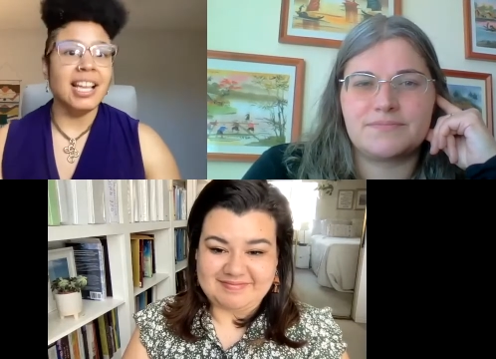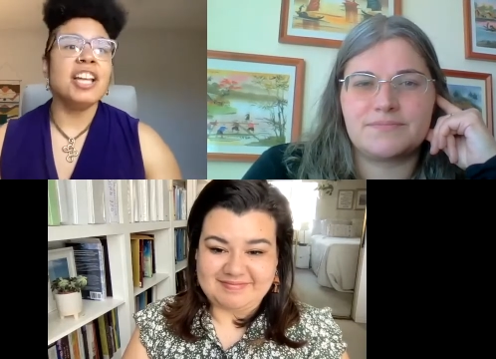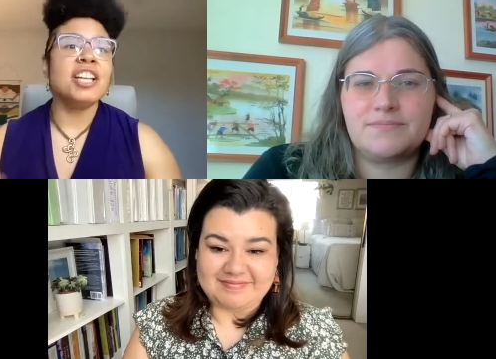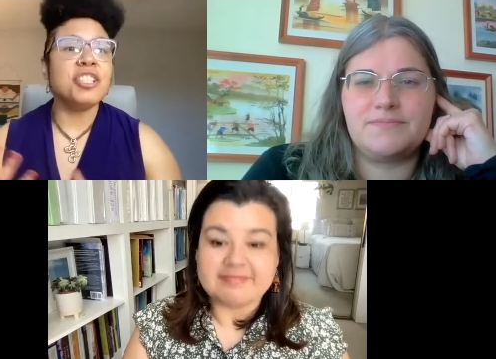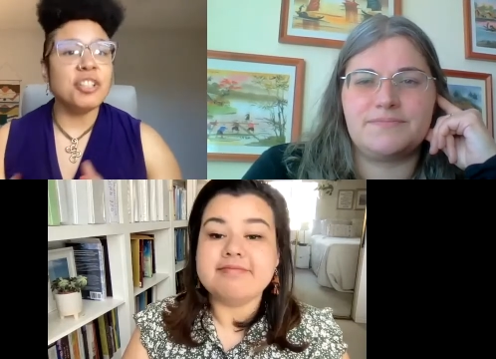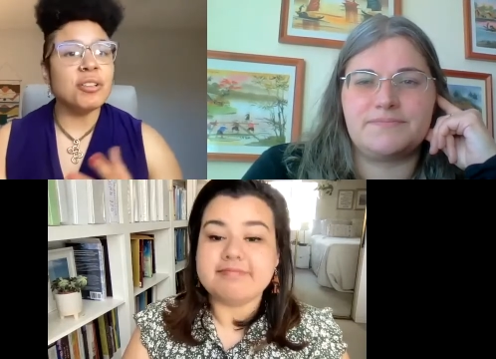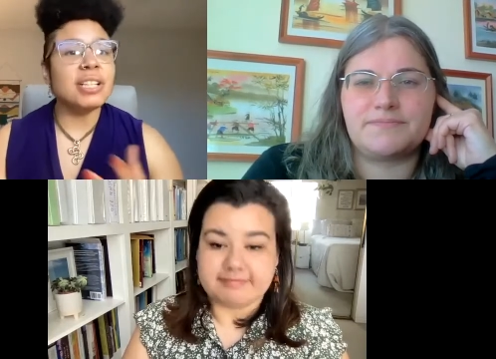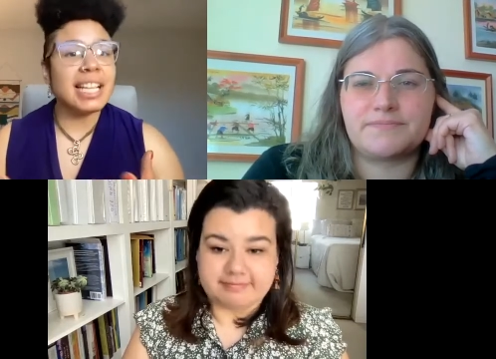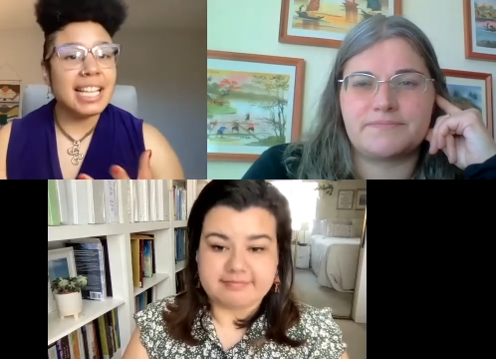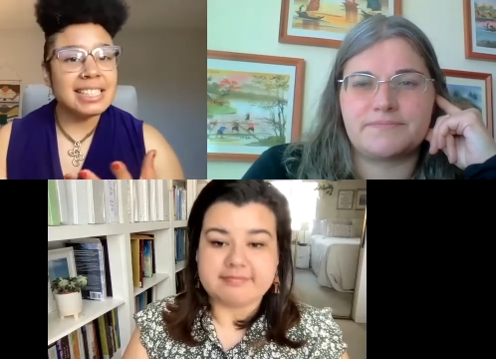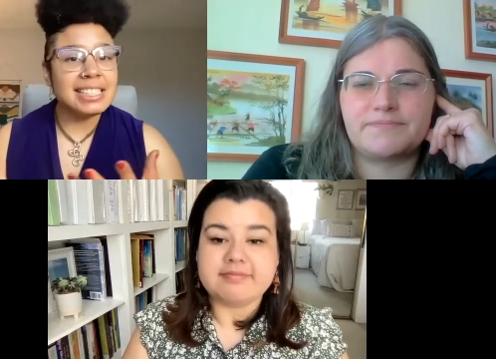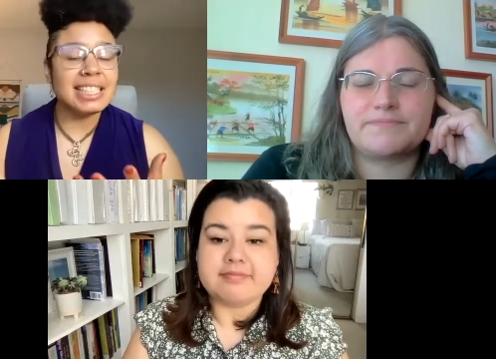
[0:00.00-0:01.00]
Speaker 1: you know like i
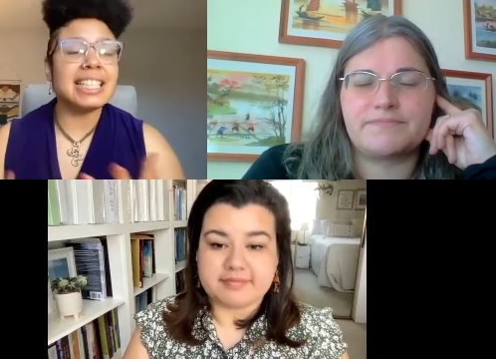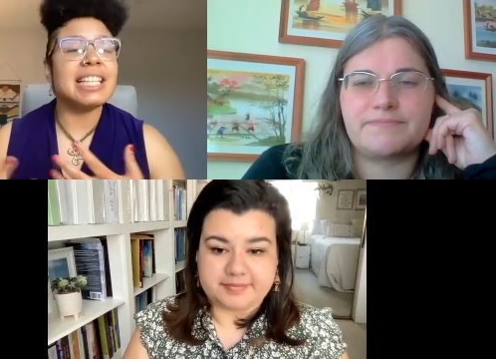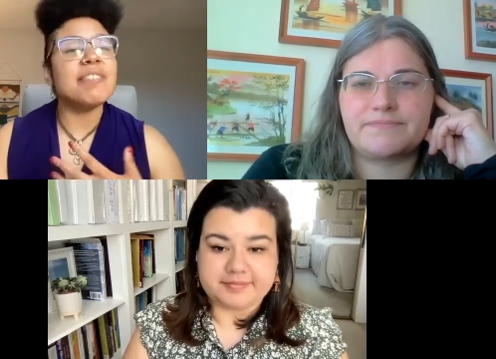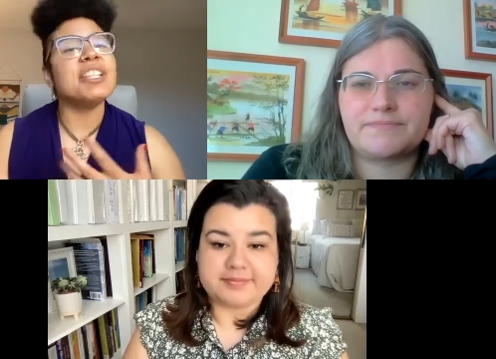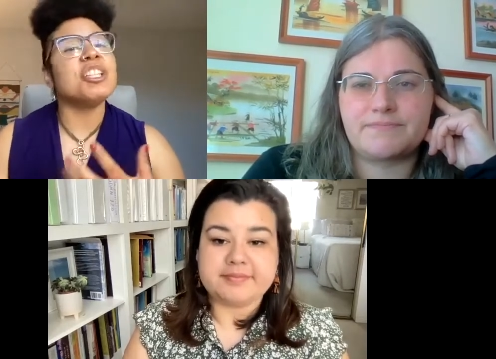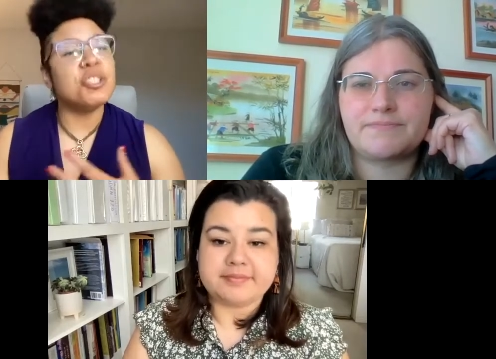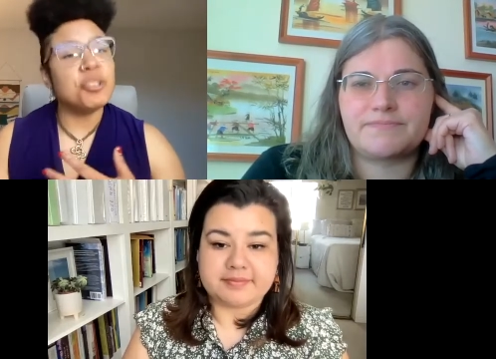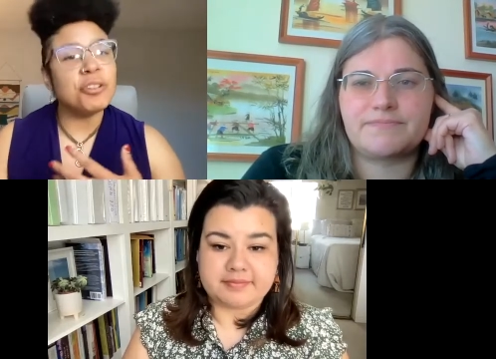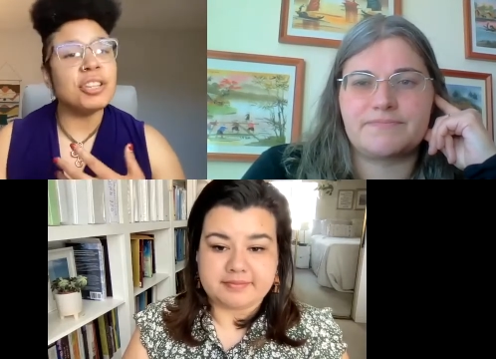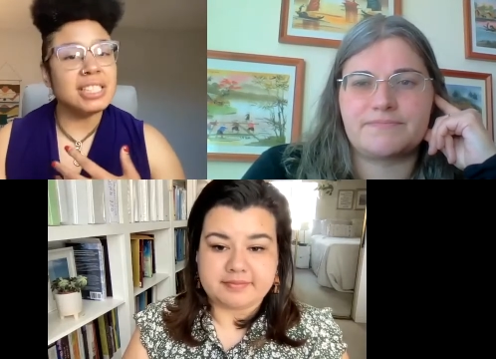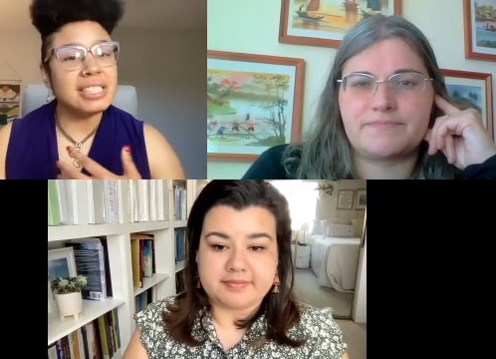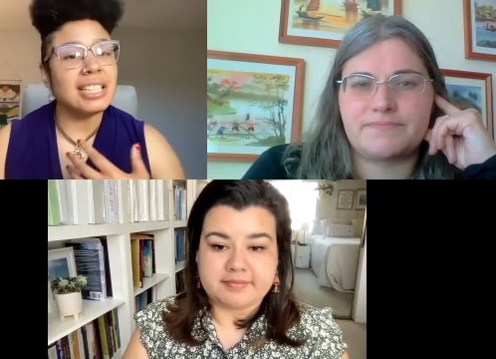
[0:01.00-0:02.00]
said giving youth
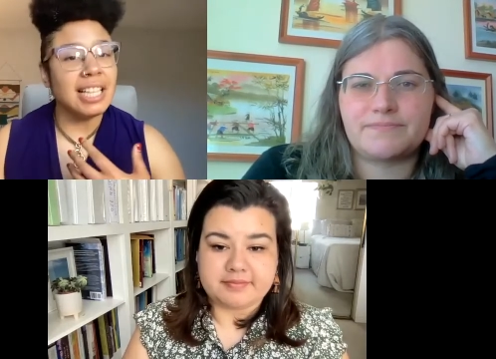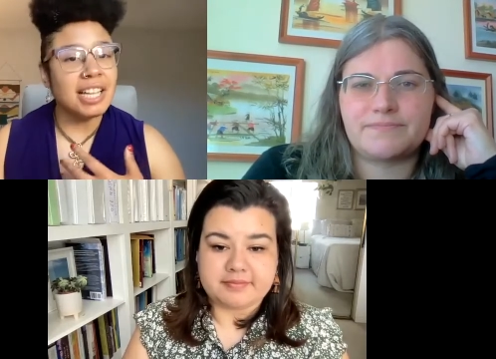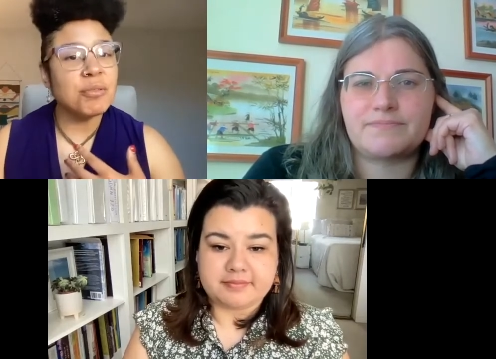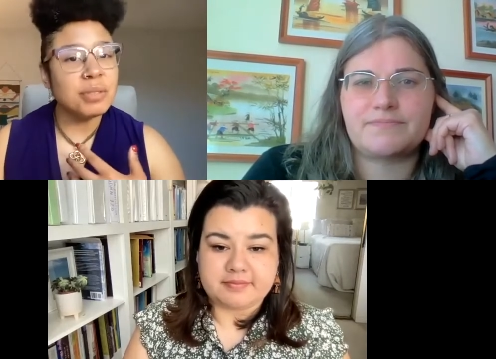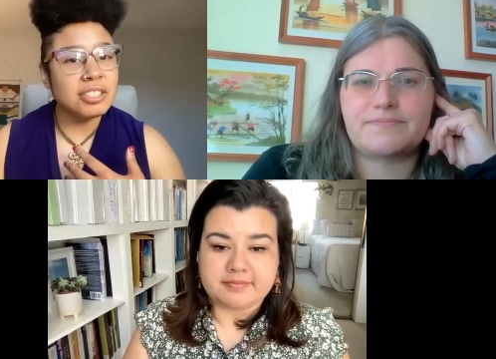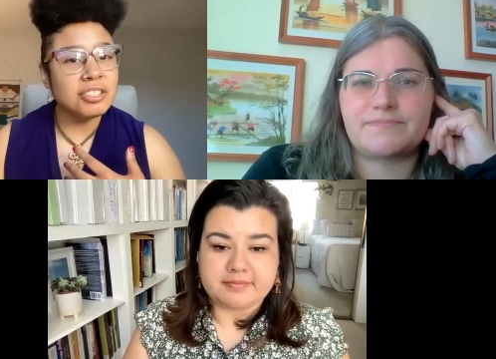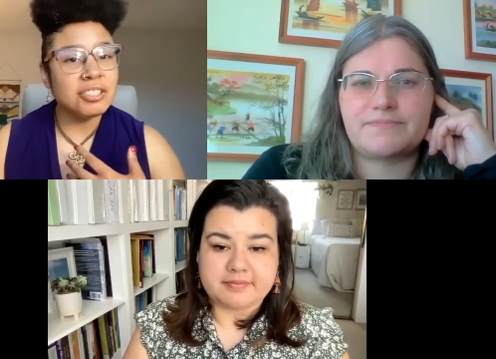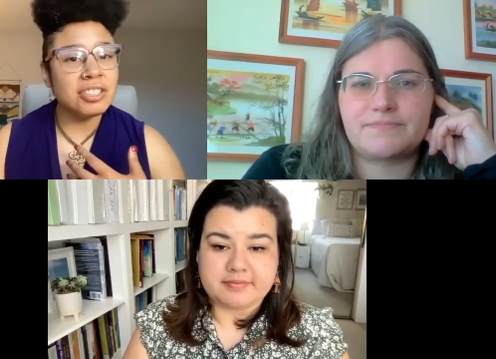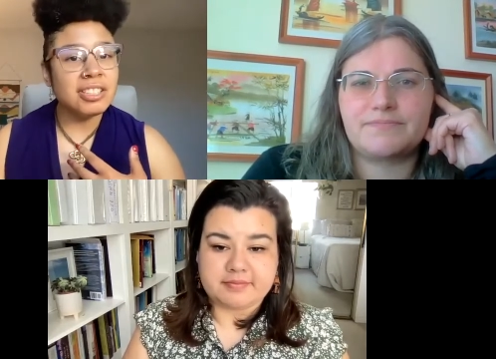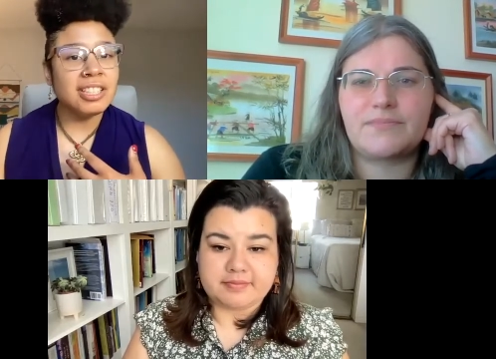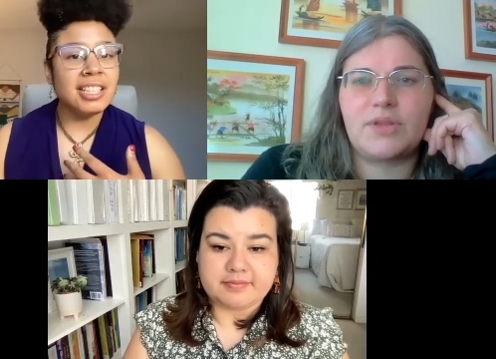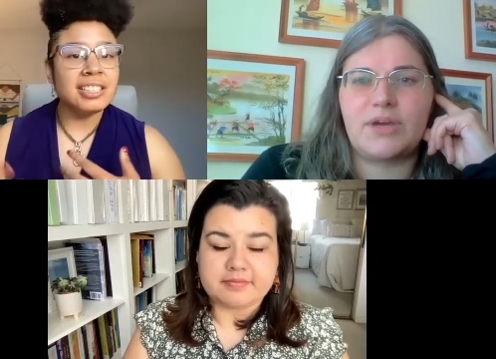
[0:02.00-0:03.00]
this language
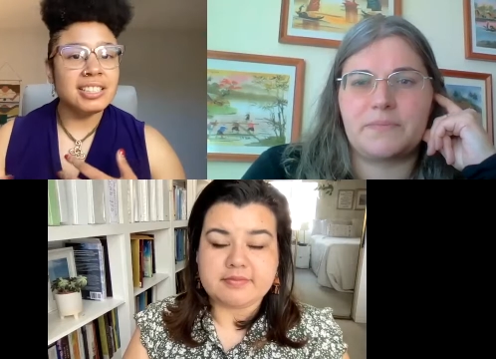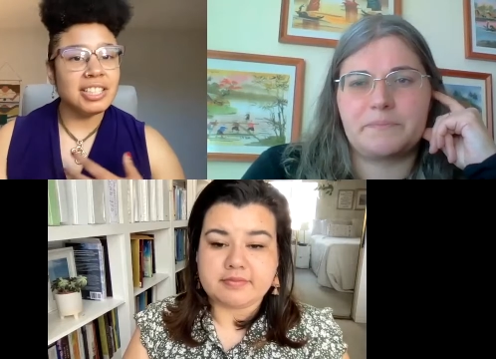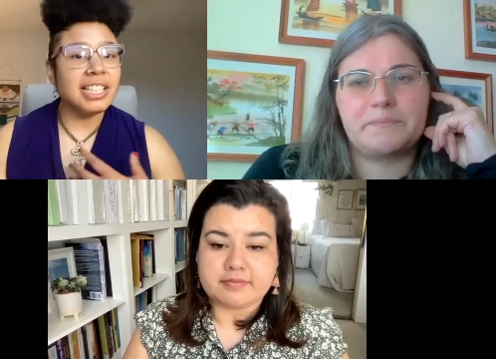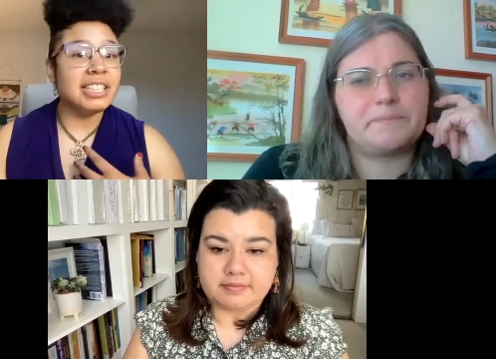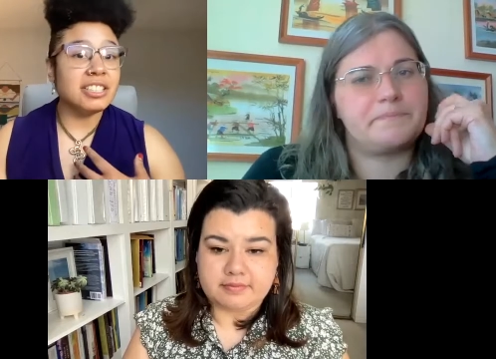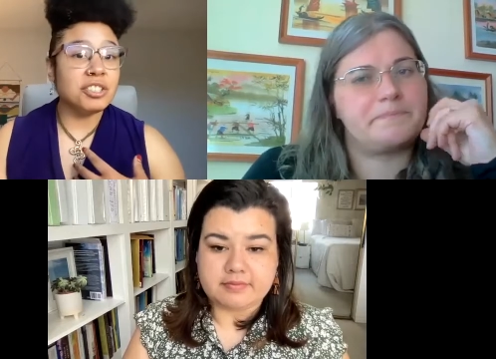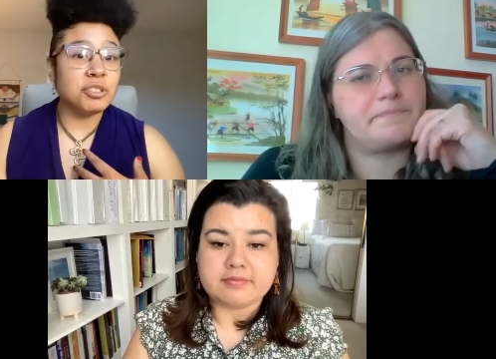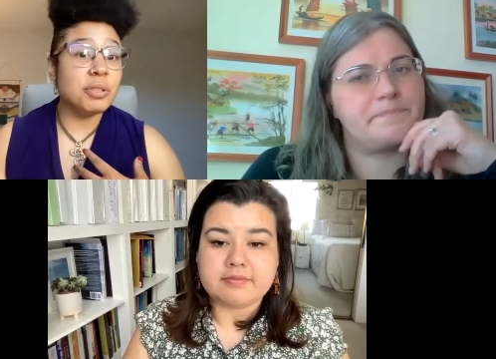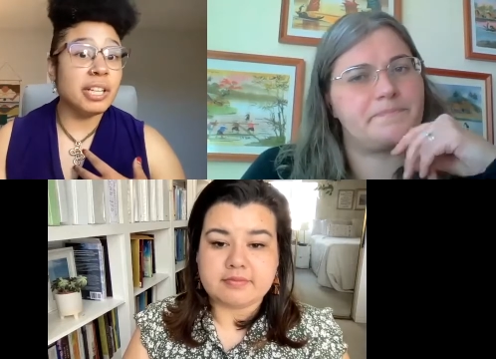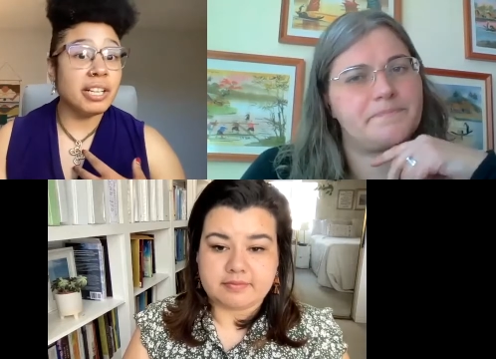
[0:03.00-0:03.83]
yeah. to, to their